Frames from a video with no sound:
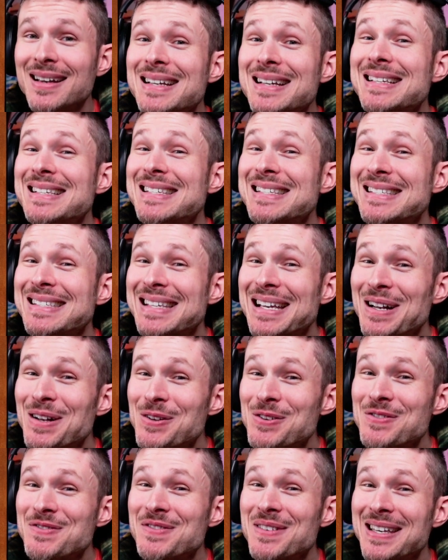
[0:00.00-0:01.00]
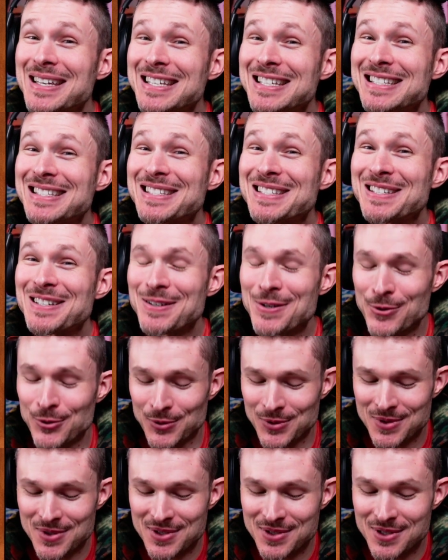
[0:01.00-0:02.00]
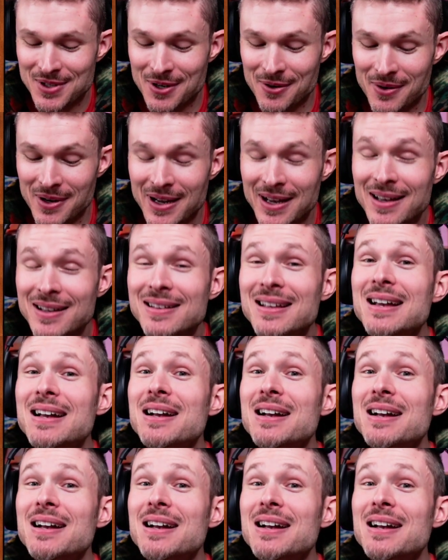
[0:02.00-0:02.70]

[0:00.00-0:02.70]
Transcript: self-induced, all right?